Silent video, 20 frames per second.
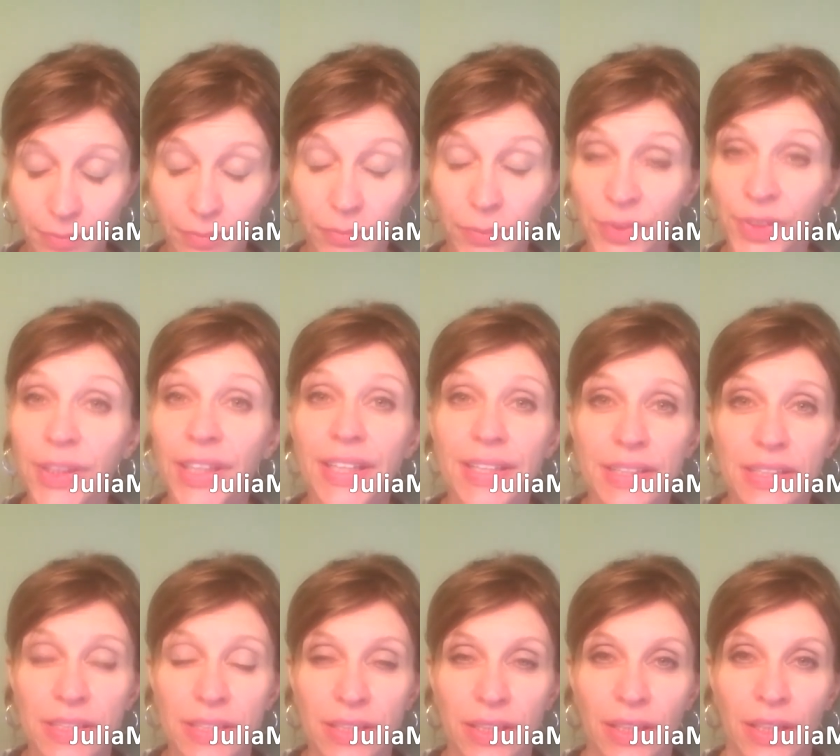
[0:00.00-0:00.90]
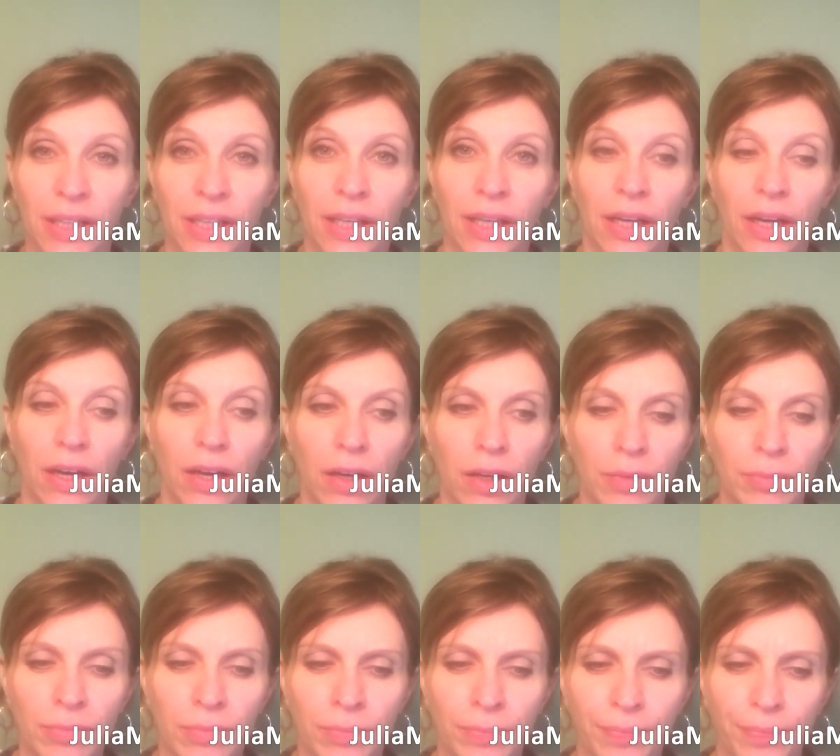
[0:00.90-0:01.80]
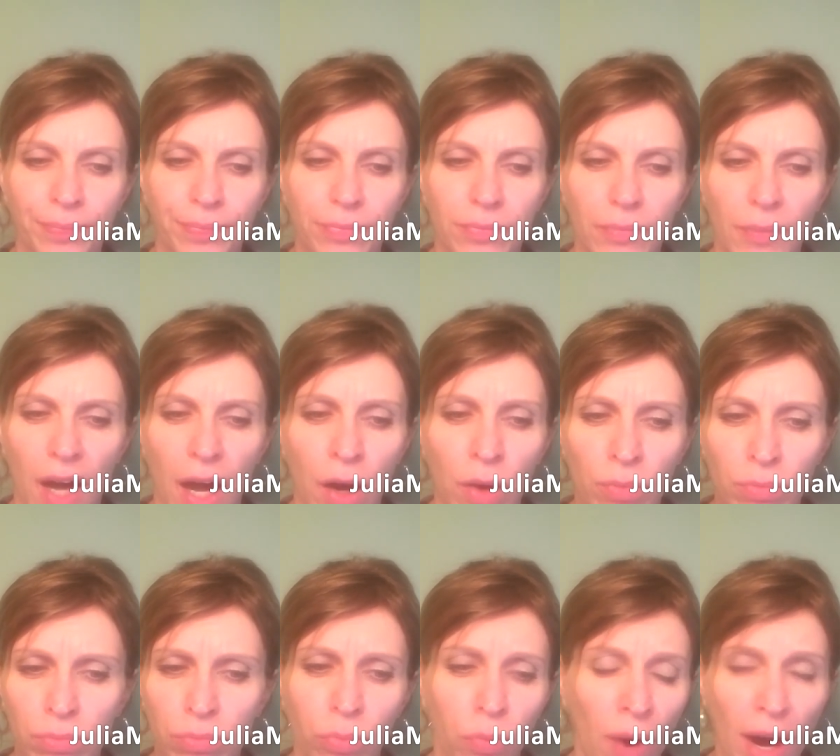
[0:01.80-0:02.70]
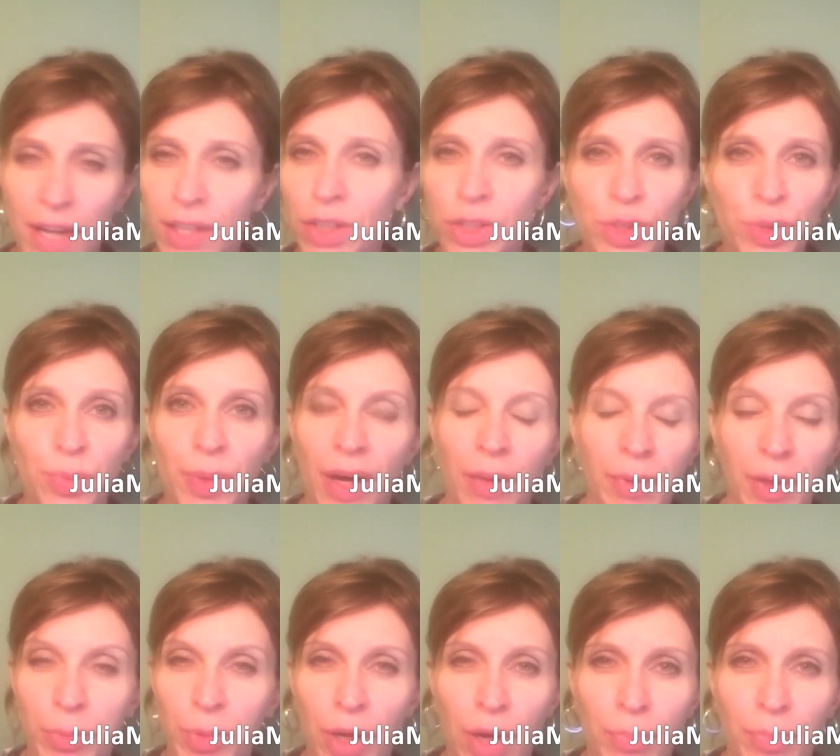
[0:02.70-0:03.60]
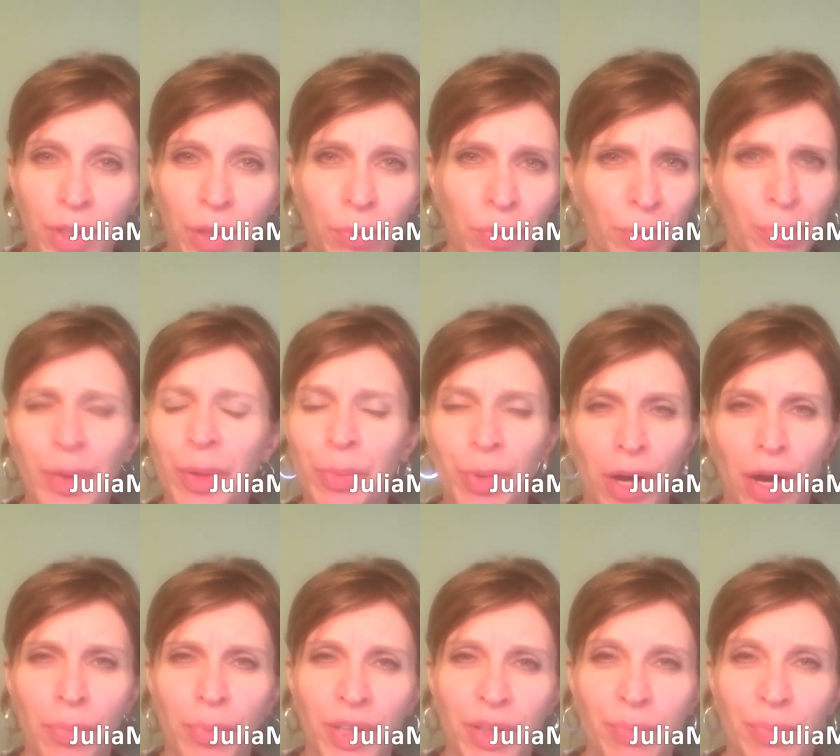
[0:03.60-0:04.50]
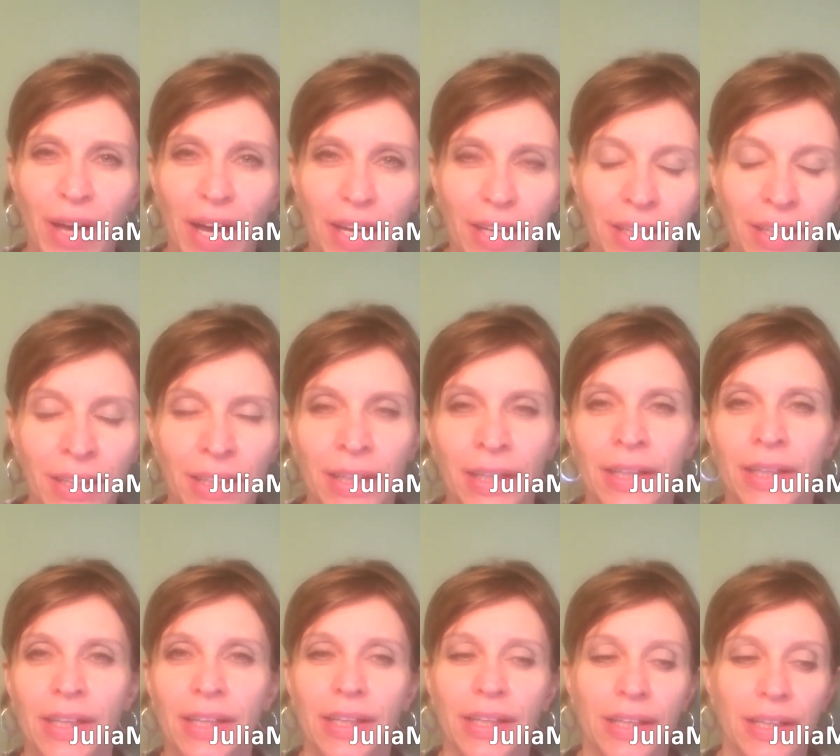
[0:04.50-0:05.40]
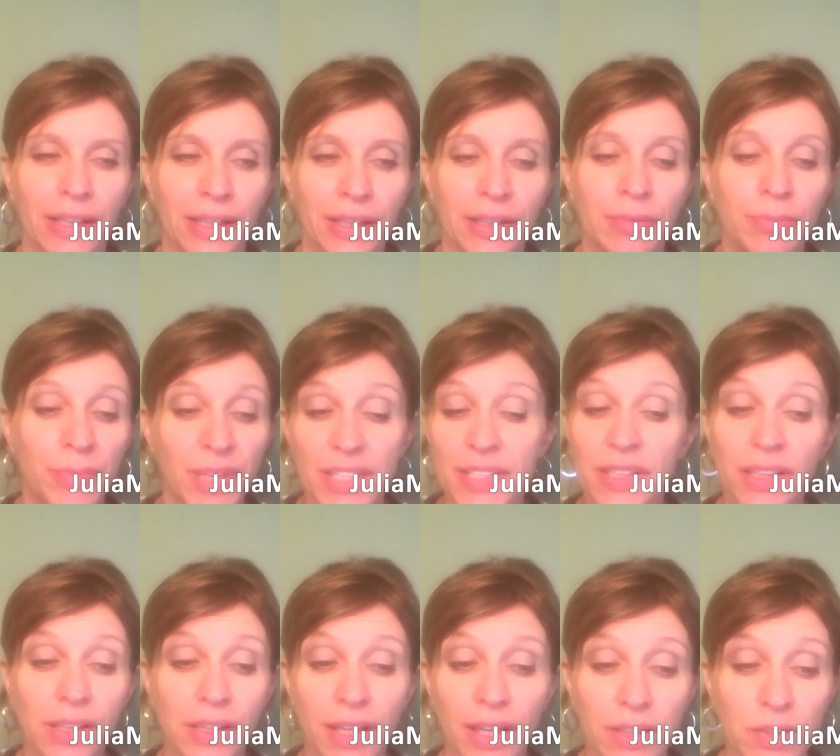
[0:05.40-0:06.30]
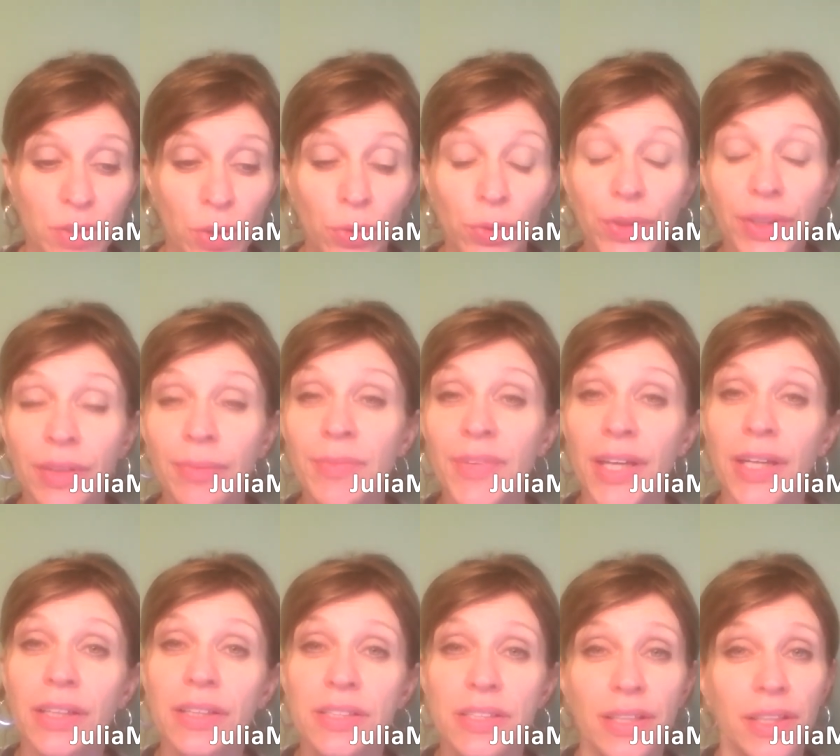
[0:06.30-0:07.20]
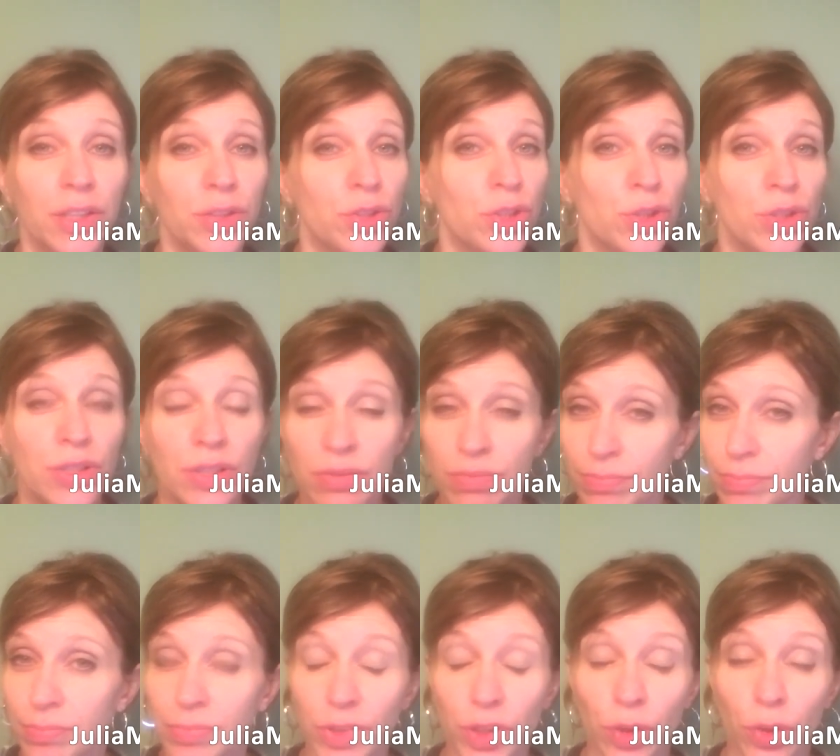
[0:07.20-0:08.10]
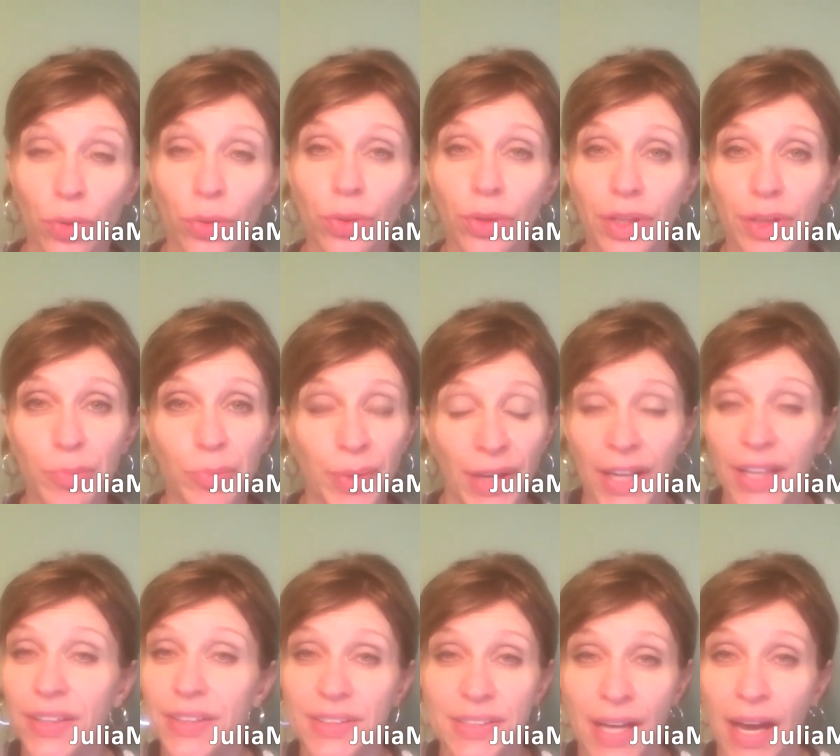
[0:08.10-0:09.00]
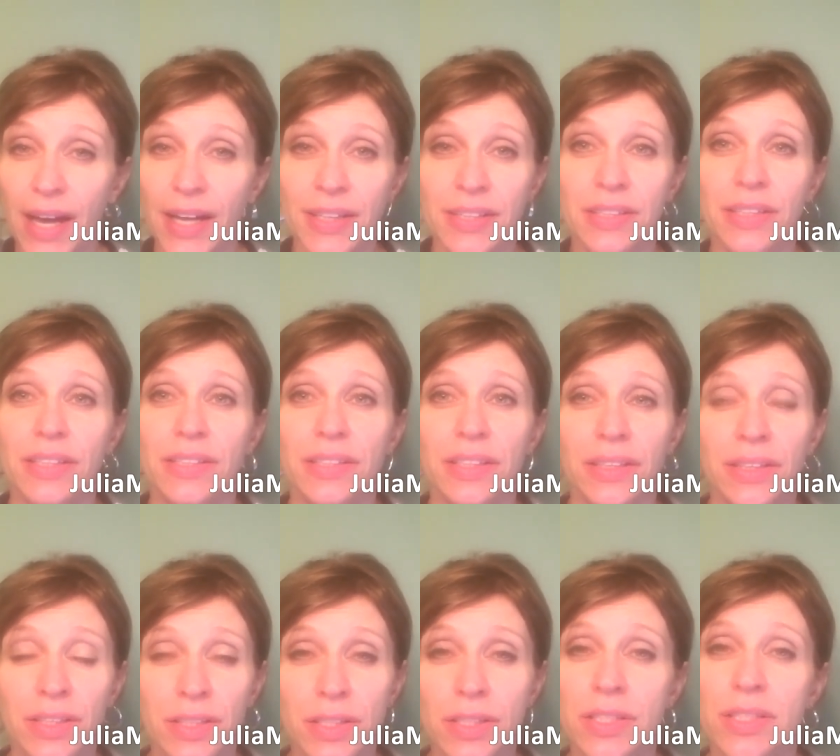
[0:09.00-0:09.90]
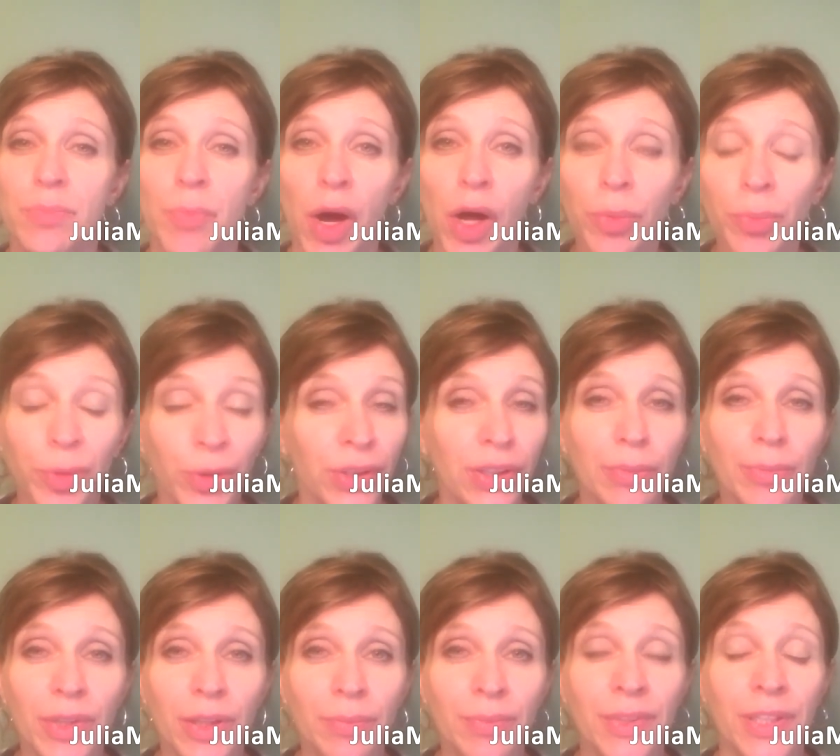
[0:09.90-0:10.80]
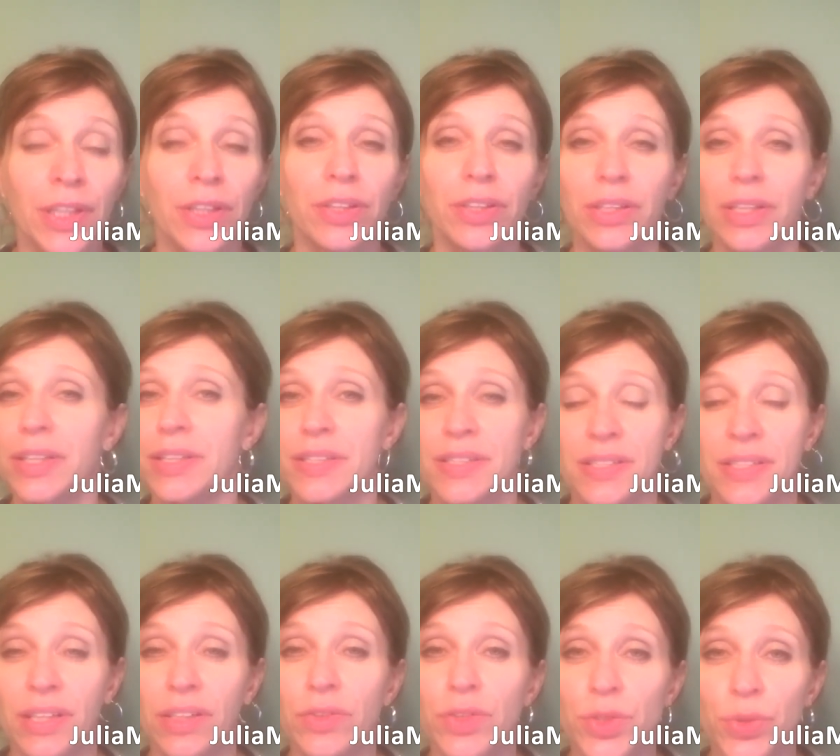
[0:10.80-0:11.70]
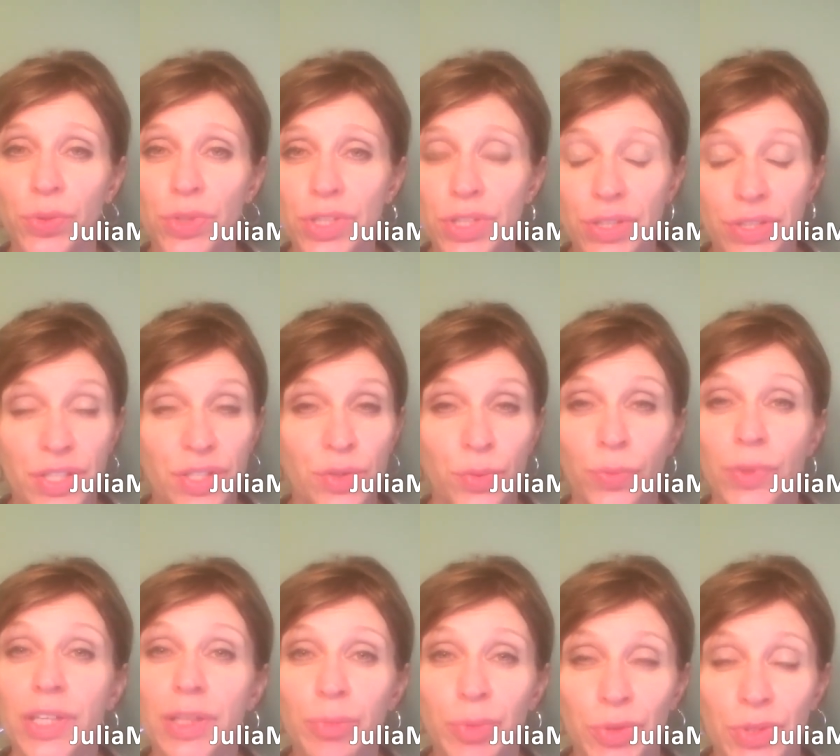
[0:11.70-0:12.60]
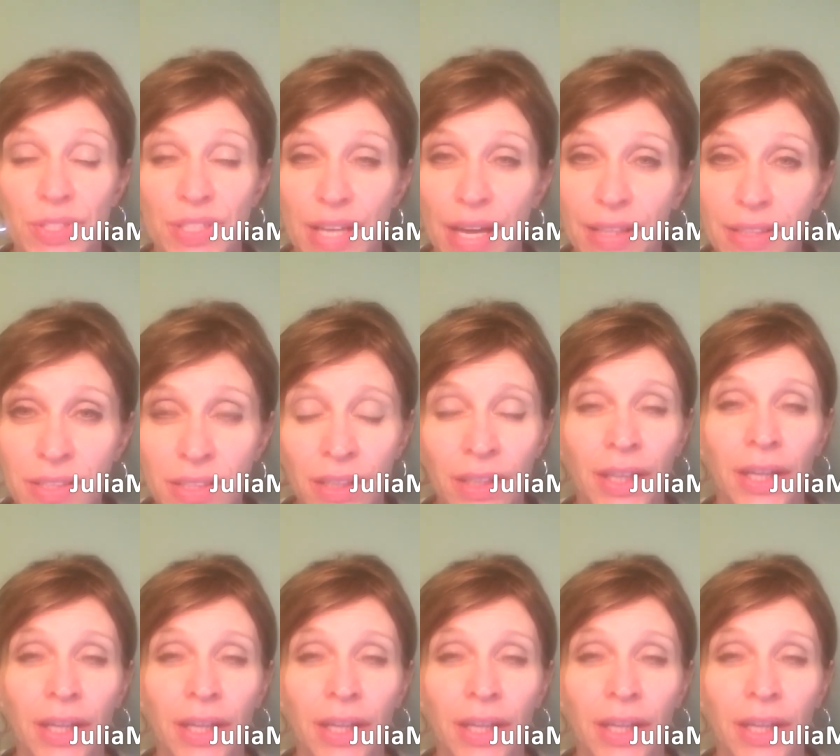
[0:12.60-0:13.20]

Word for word: please, um, uh, why did you buy my property? I want my property back. And basically I told him then is like, just go and pay the taxes. And it's a small premium here in the state of Georgia. It's 20%.